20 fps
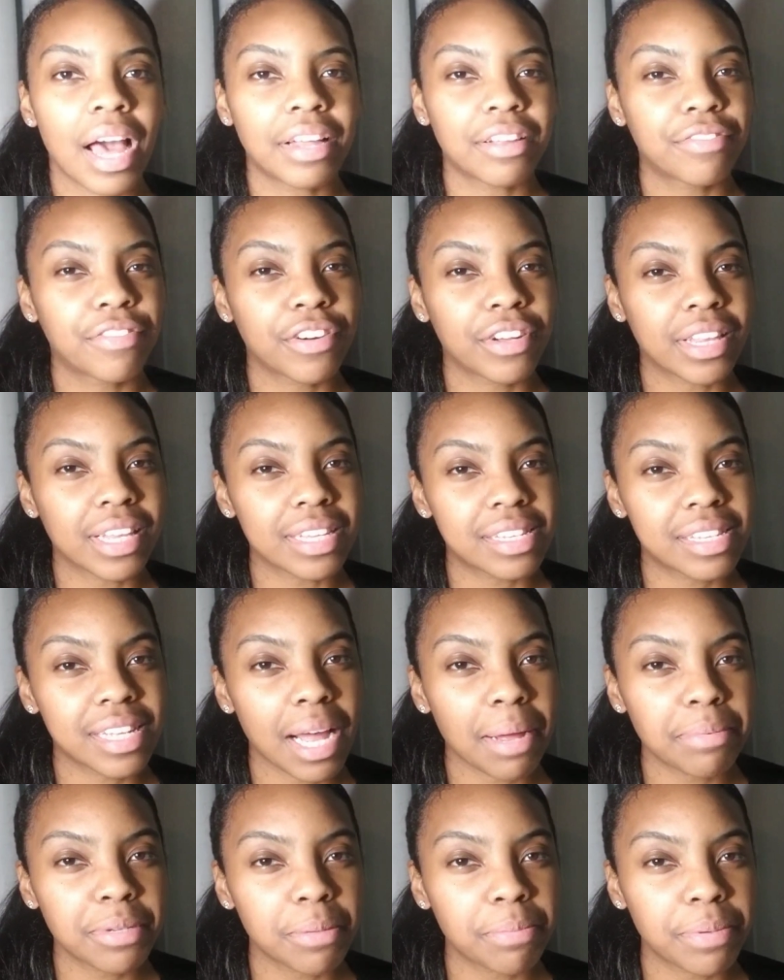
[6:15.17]
And for the
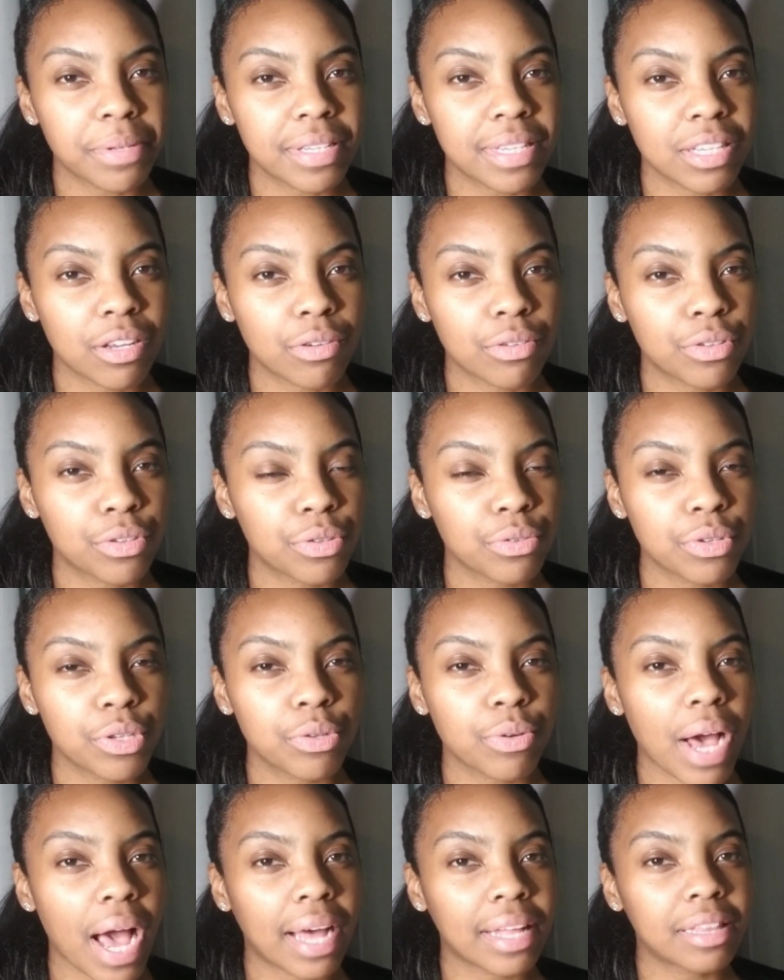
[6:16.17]
steps to put CO2, you
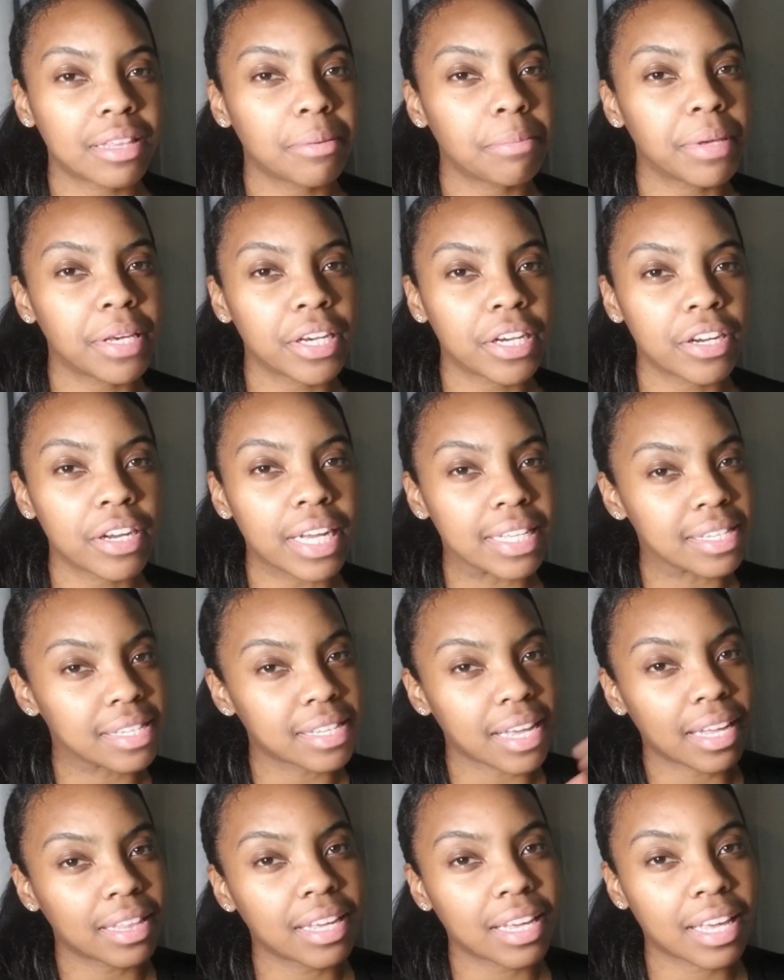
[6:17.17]
add the beer
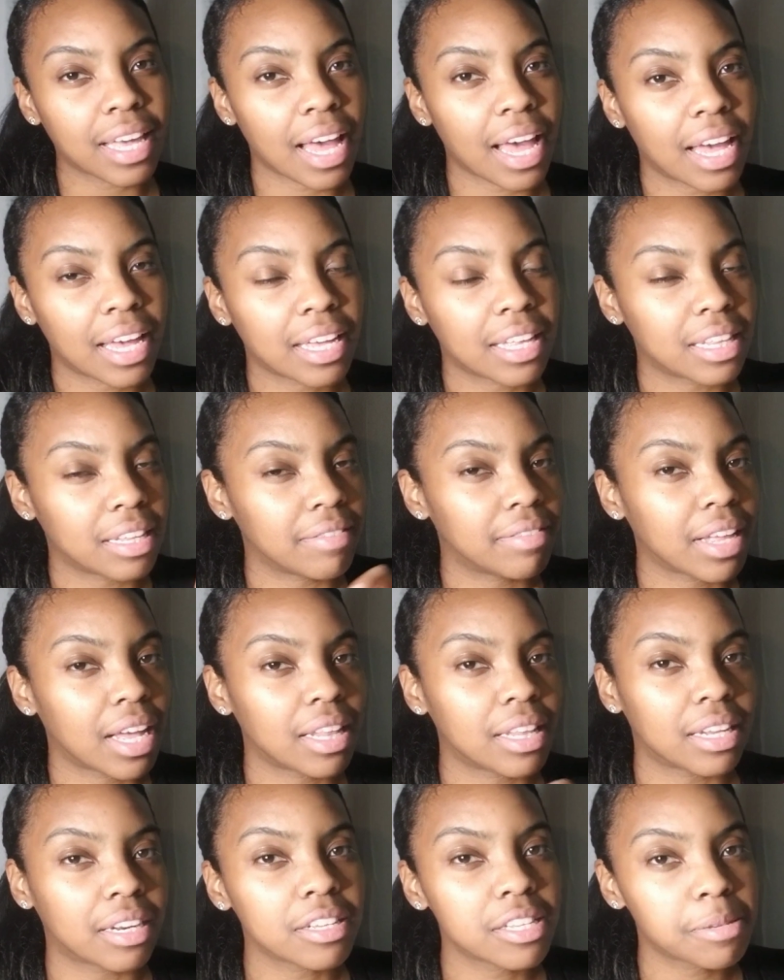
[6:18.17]
inside the keg, leave that
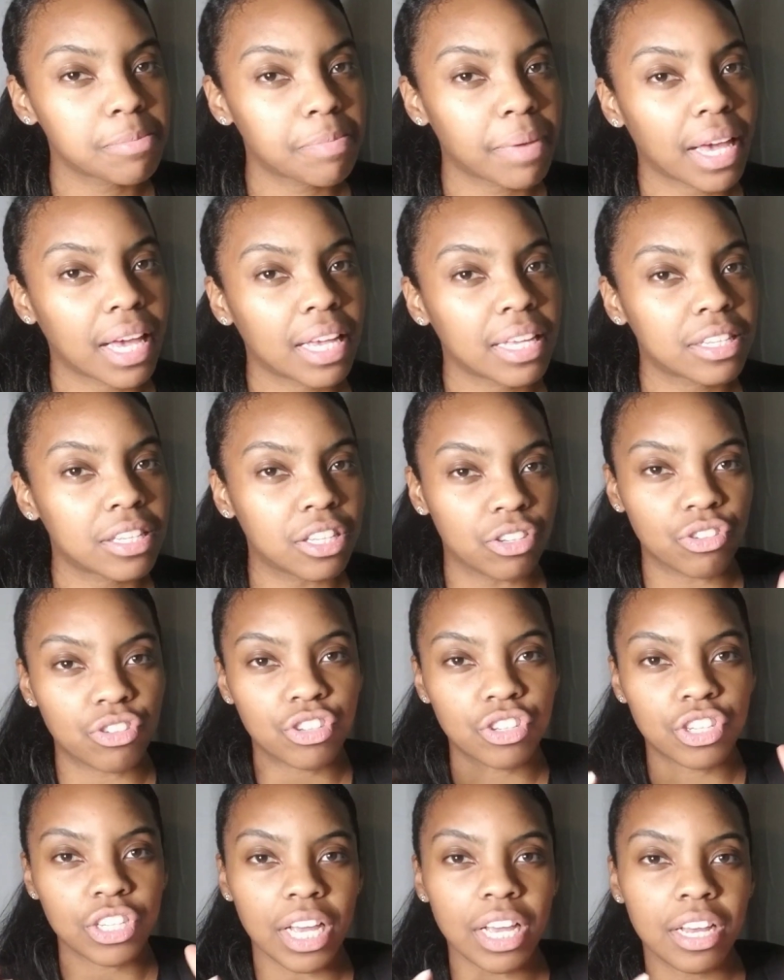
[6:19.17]
little space, you
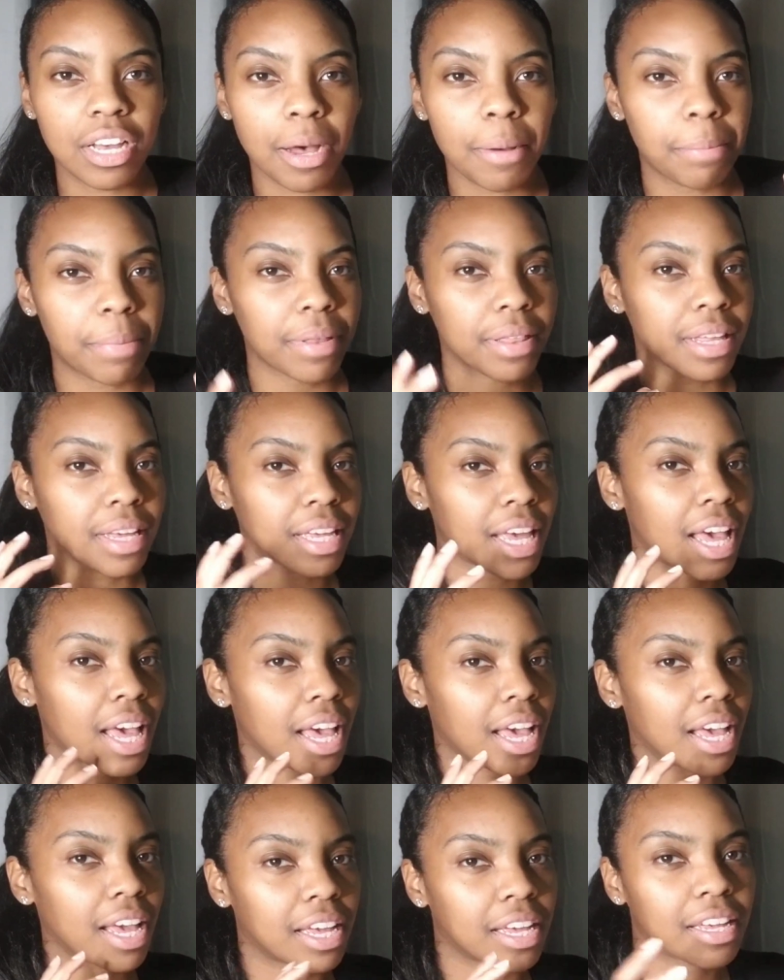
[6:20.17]
shake up the
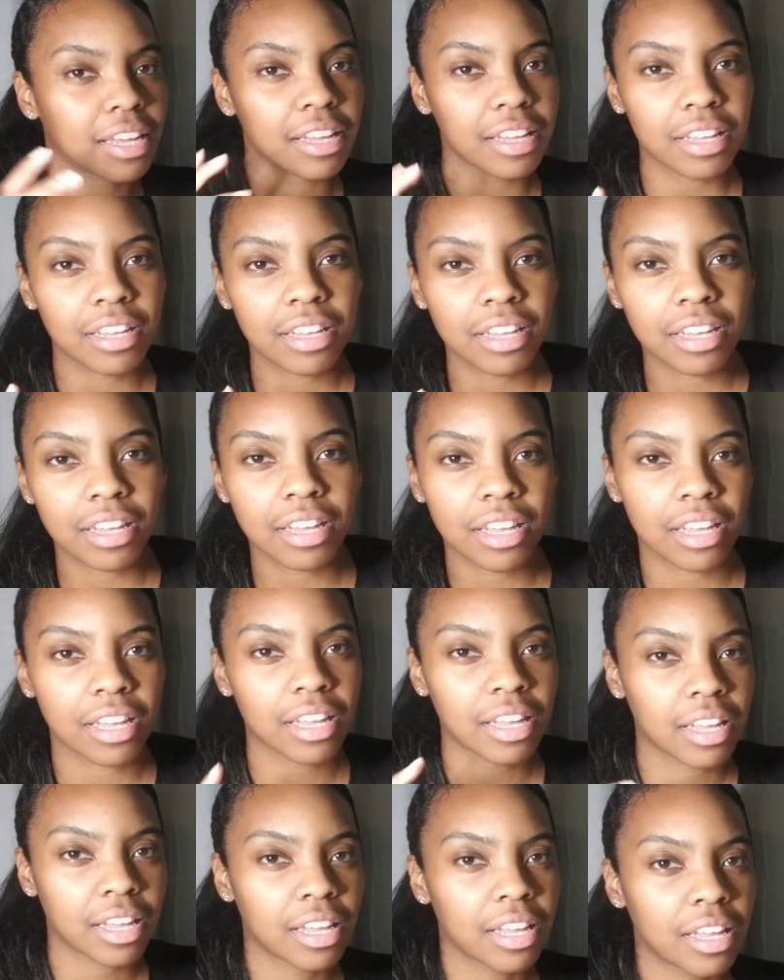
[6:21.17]
keg
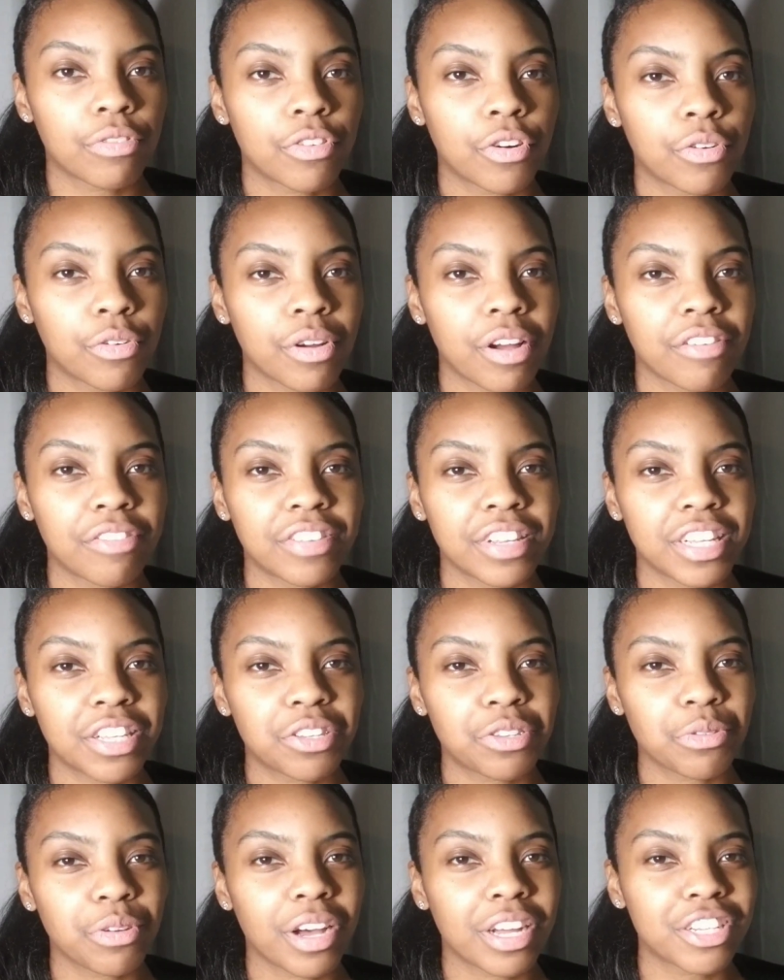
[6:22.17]
for roughly
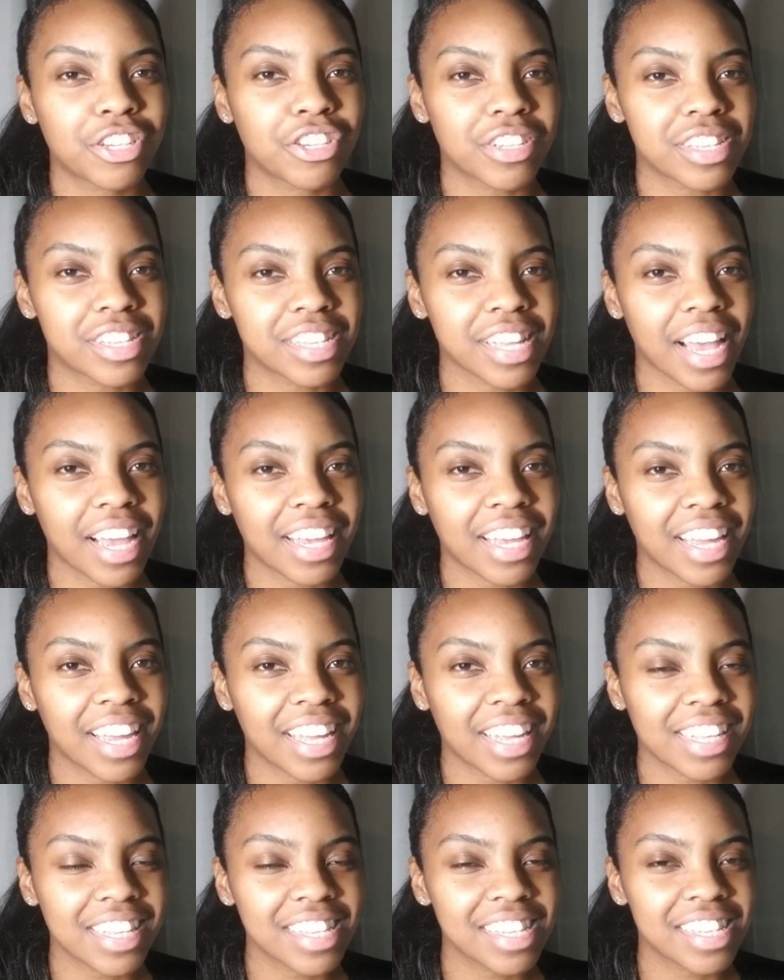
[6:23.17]
200
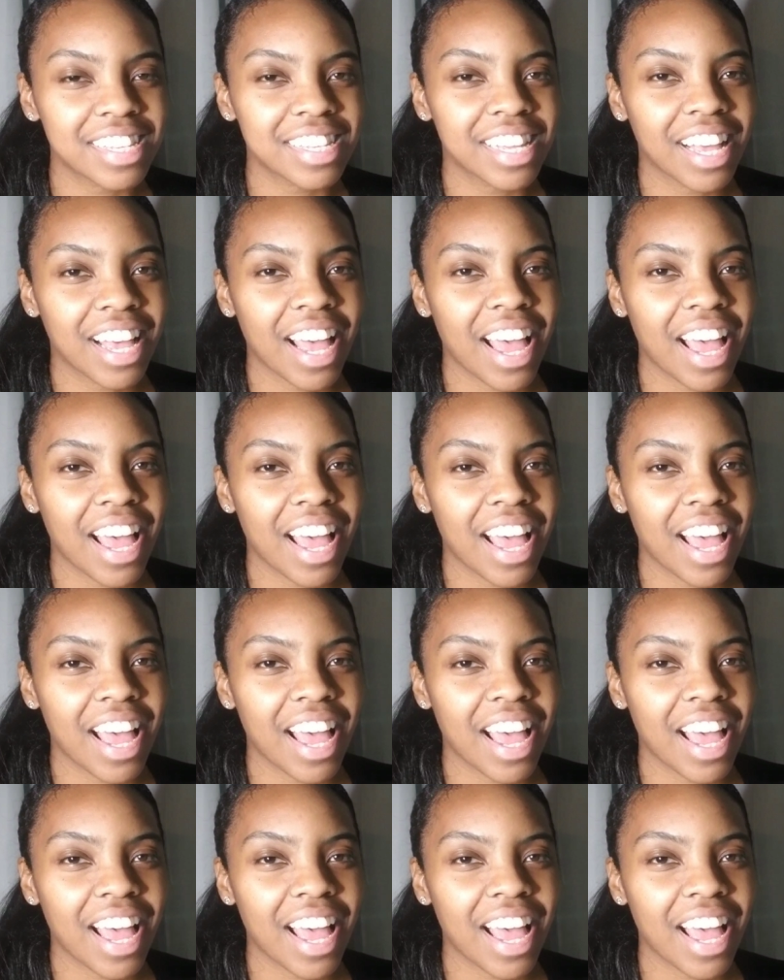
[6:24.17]
seconds.